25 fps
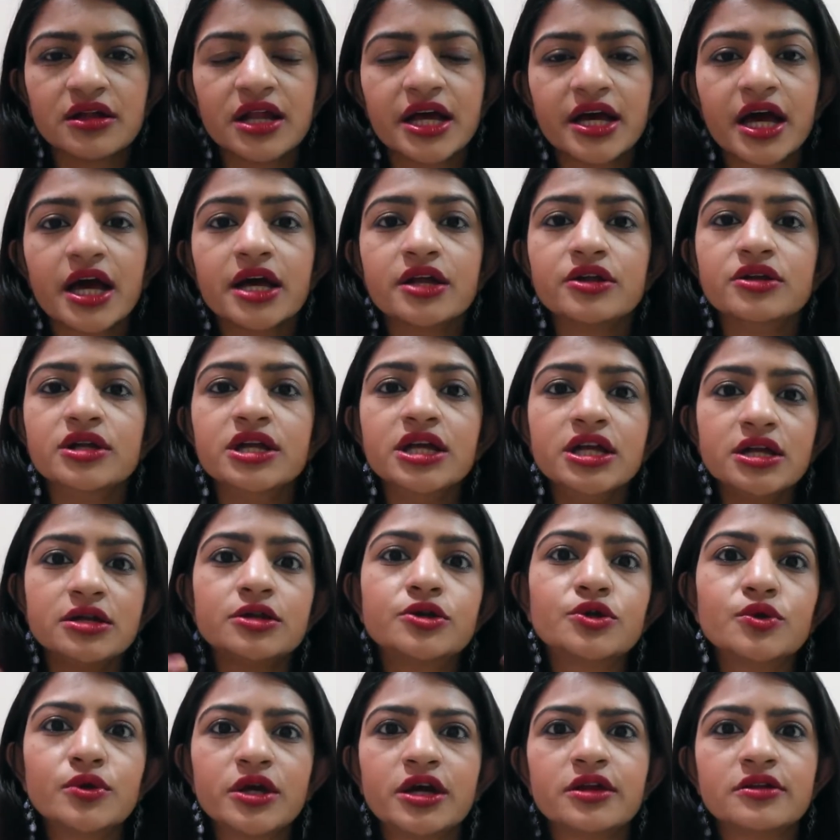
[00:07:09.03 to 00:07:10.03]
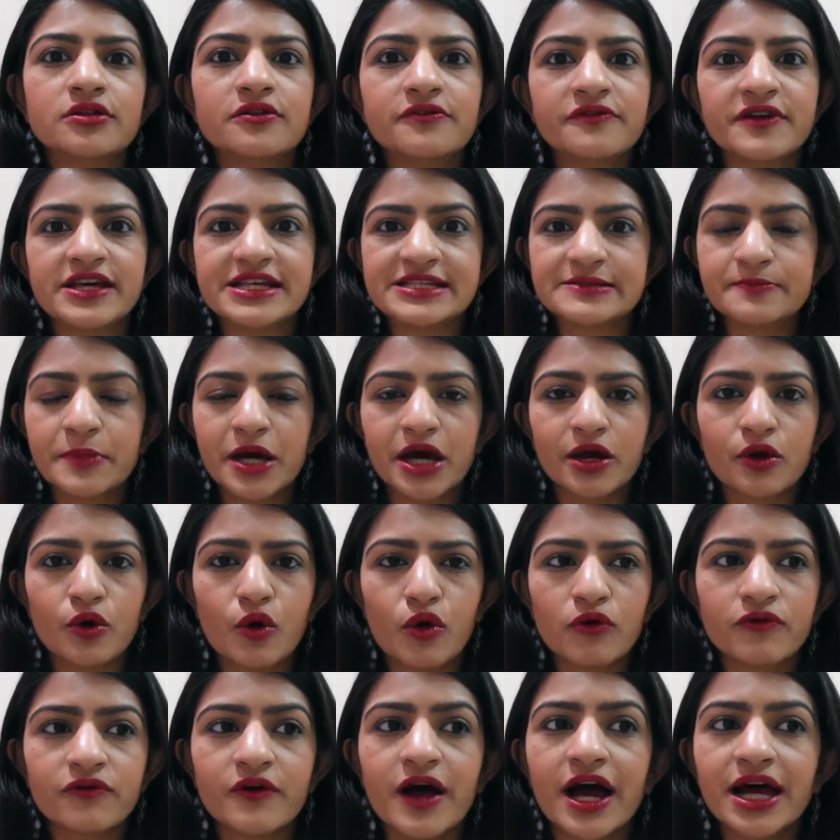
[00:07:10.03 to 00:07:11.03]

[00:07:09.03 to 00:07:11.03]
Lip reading: Like, I needed to get the face pack off.